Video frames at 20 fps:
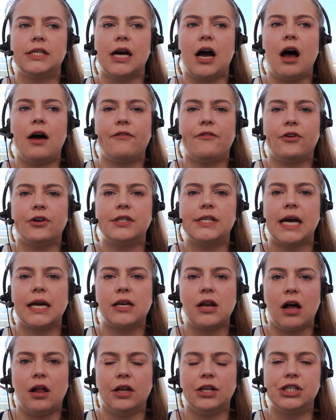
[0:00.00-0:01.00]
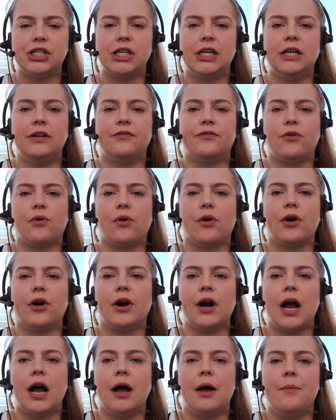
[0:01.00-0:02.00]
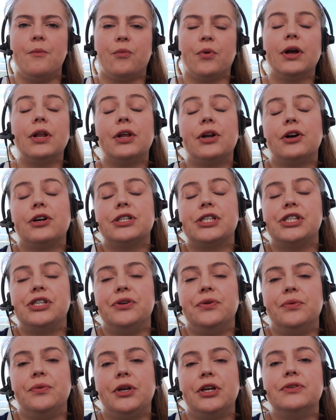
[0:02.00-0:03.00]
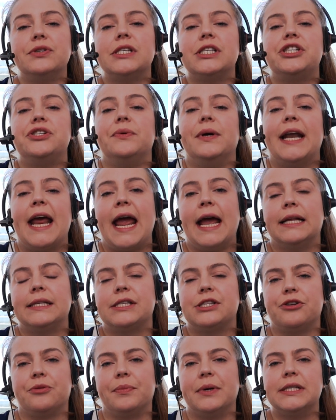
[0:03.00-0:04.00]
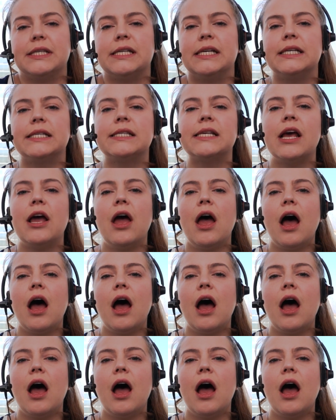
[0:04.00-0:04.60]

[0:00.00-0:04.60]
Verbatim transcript: offer technology for realtors to use it to enhance their business.